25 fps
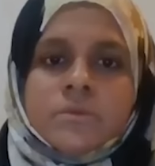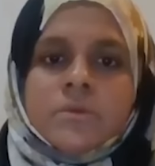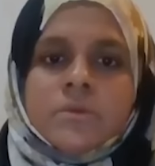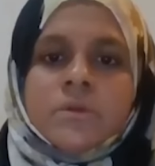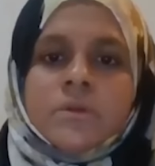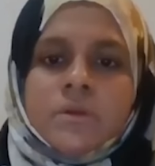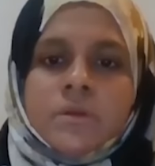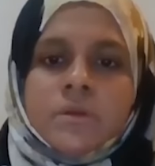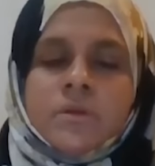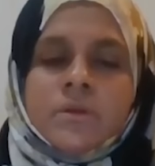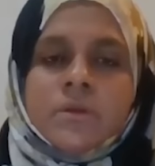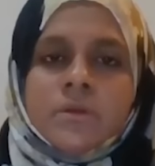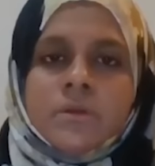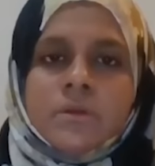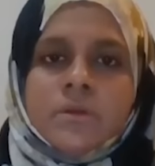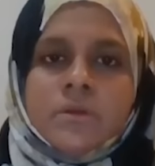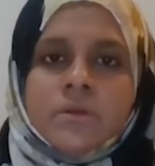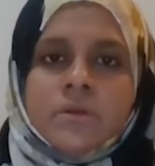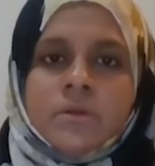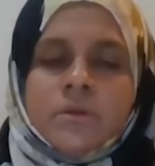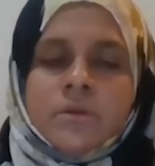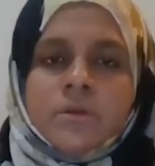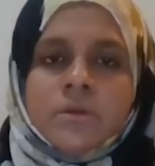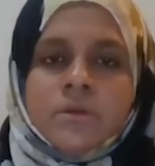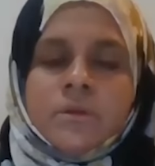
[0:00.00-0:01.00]

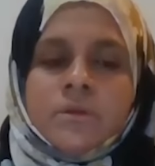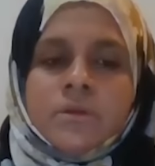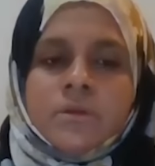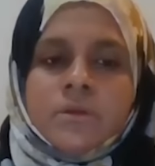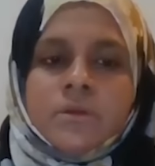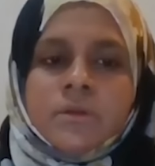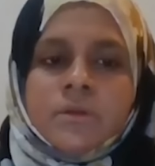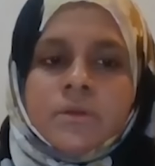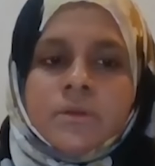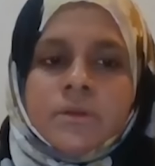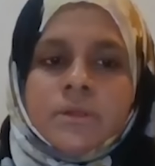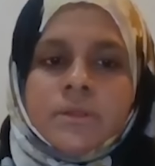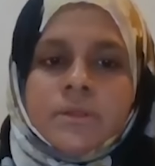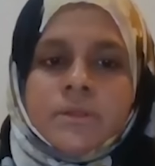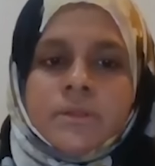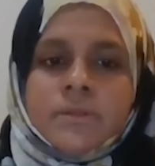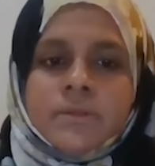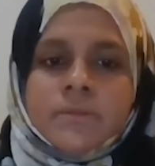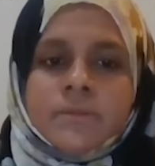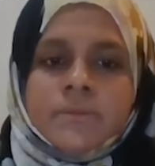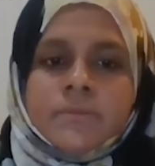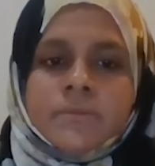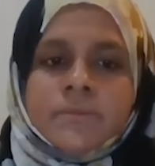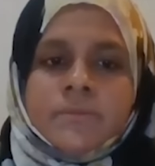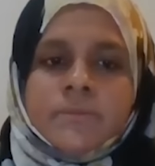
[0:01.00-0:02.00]

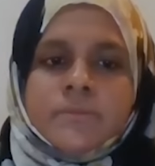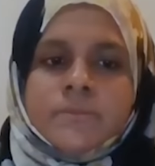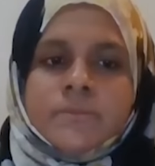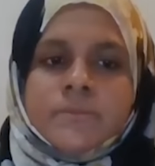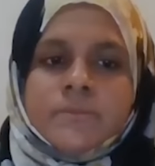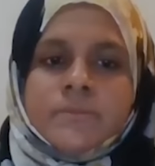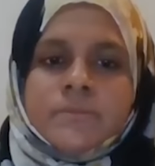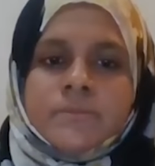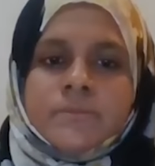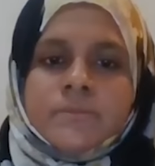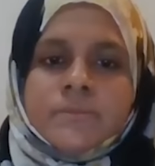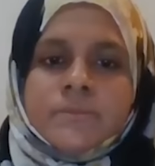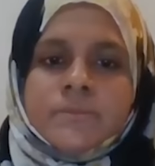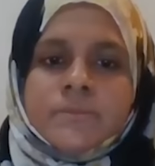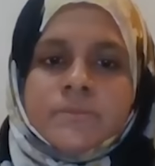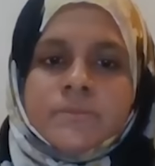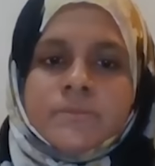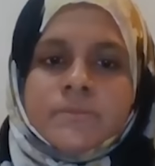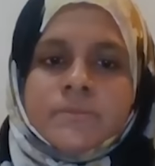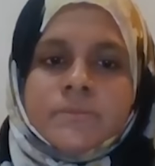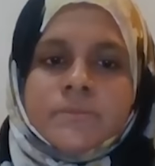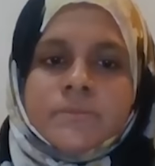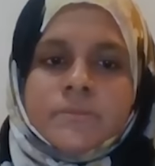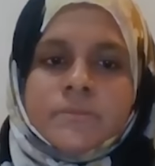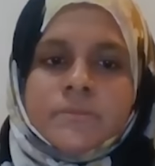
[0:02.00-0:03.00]

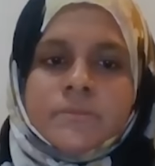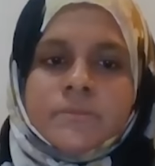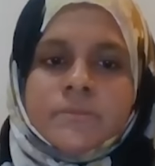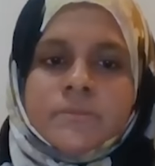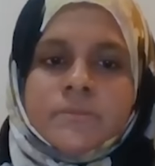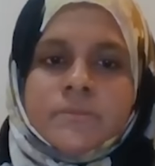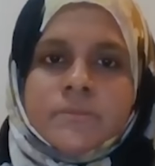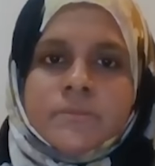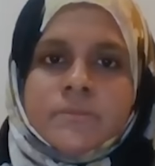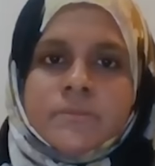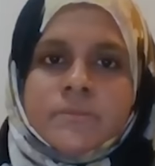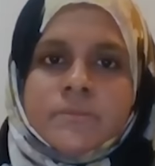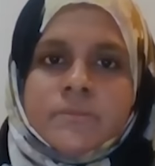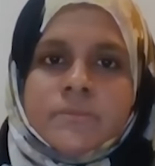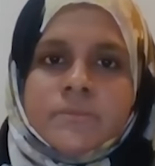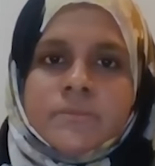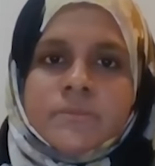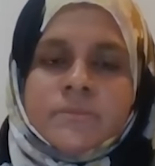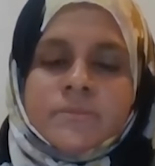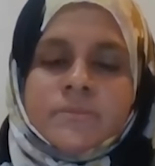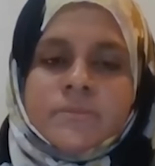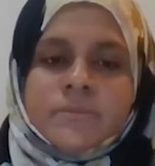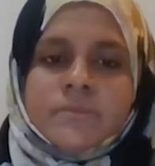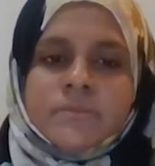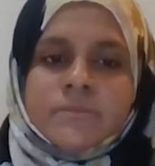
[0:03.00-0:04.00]

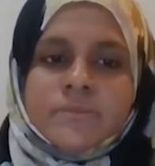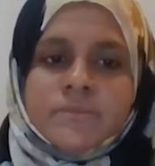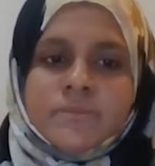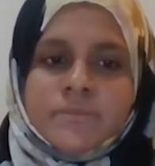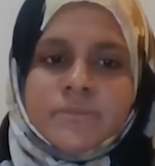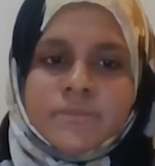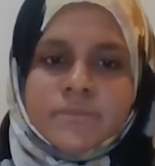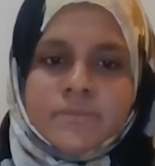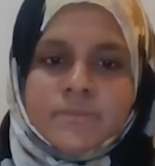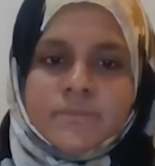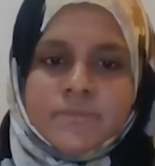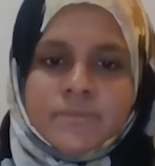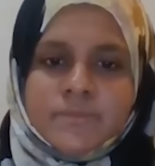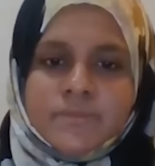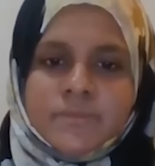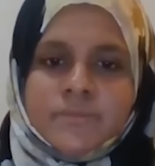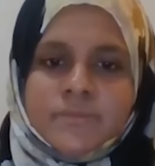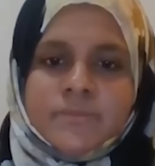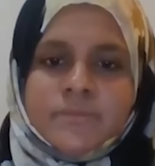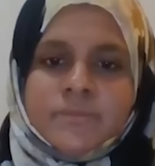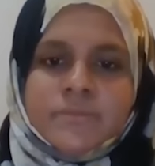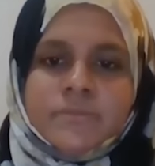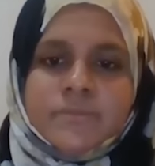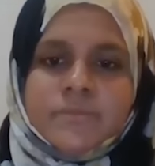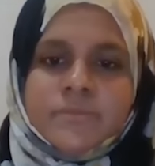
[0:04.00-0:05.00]

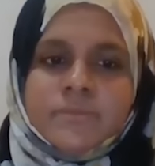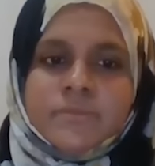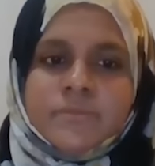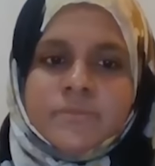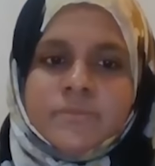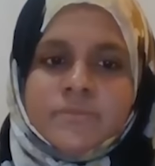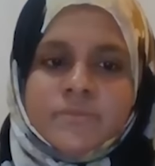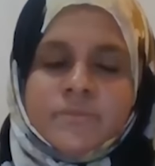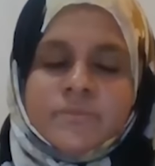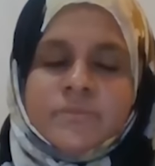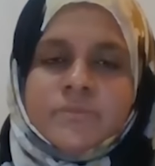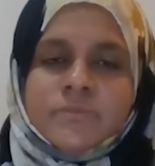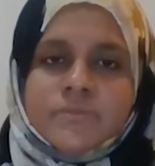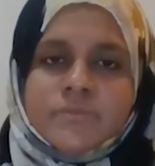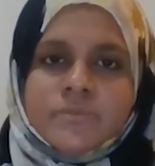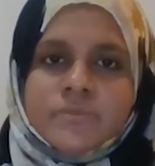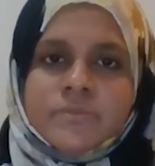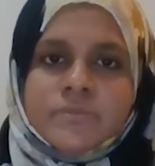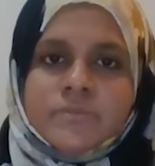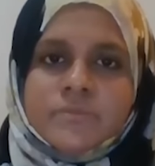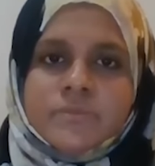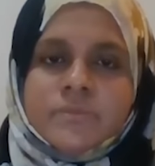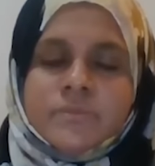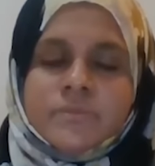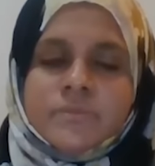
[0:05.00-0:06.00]

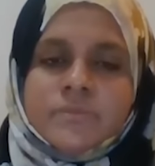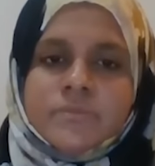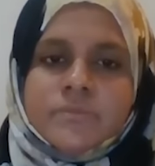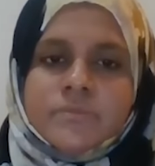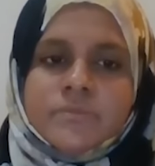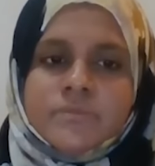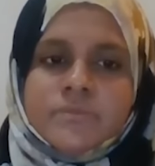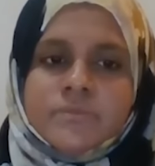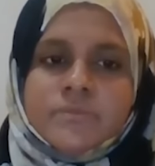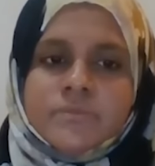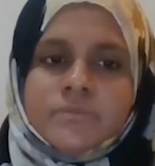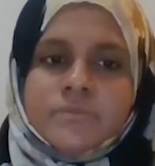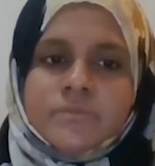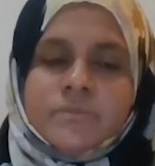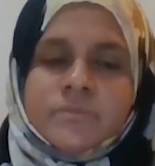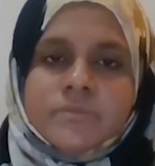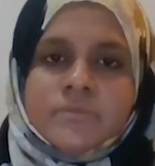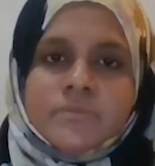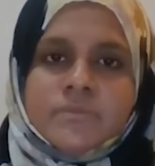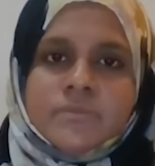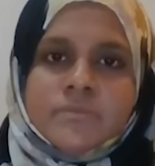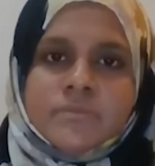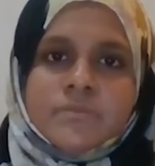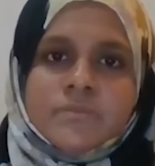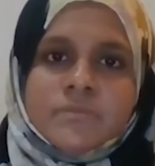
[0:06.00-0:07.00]

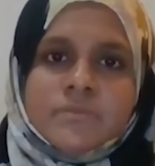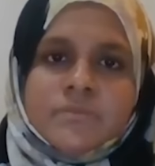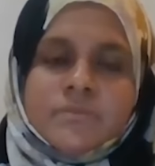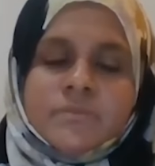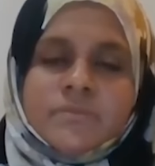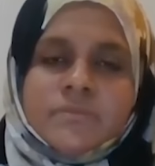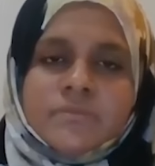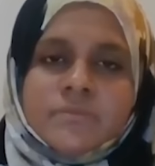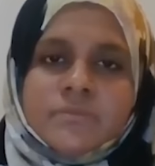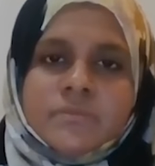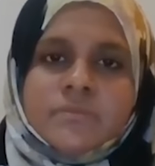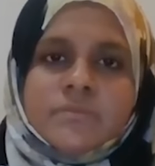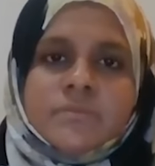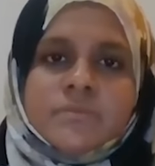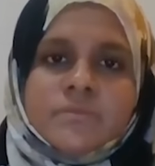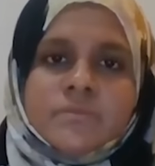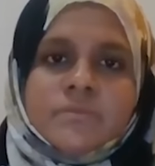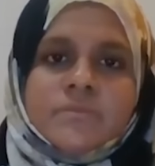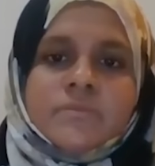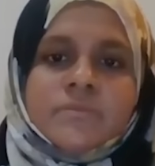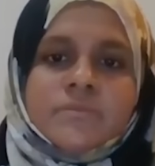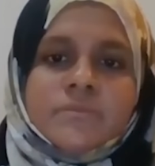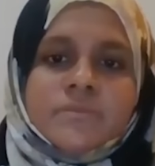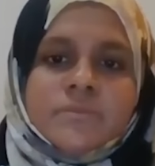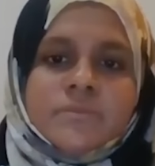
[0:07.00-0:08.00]
This person isn't speaking.